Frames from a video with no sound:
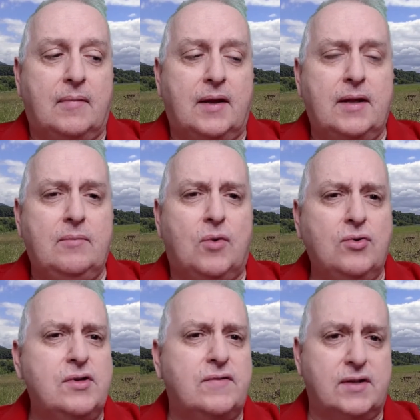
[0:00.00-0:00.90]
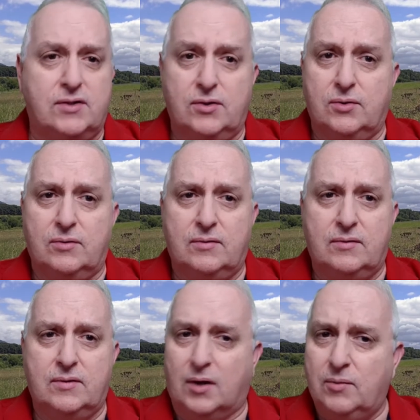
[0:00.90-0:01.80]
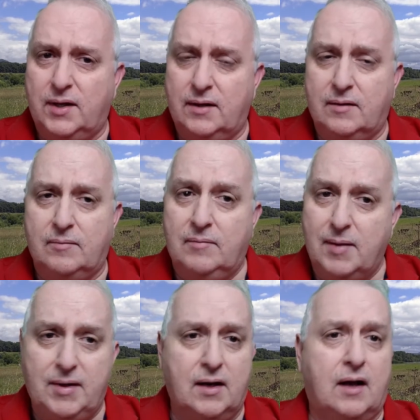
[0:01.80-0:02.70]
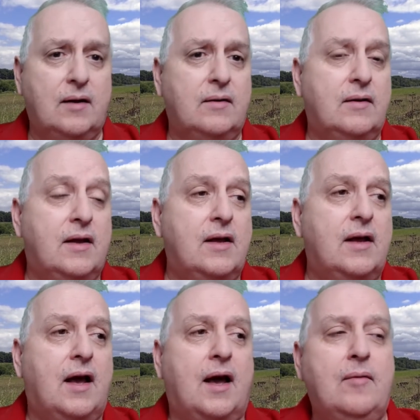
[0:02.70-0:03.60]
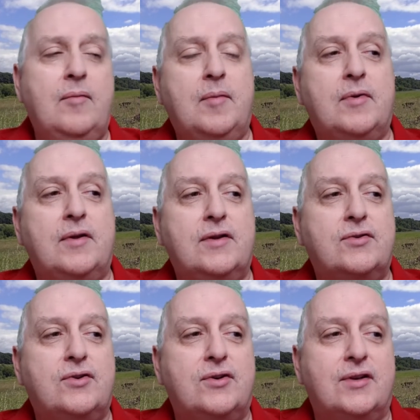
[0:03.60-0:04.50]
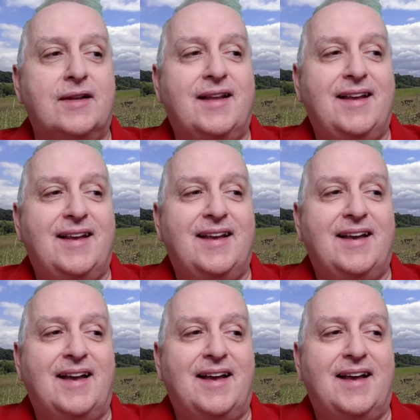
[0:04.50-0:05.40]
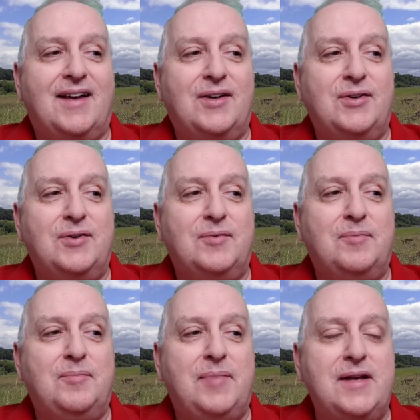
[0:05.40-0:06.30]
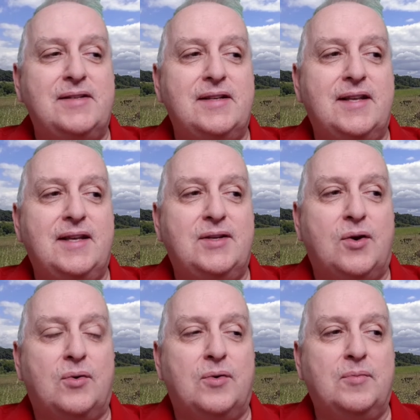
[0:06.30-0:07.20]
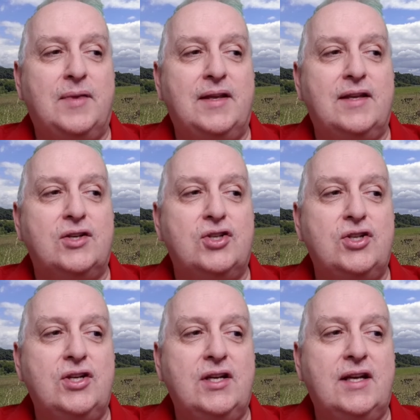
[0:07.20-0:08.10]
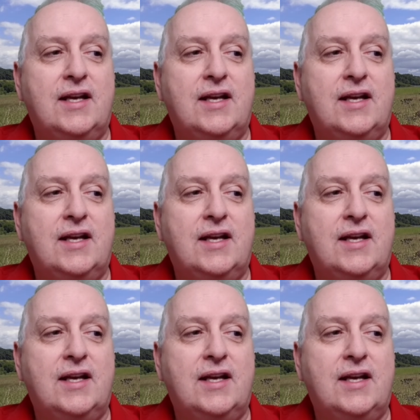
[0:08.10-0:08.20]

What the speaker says: think most of us do, don't we? Maybe not. I remember this girl who basically told me that she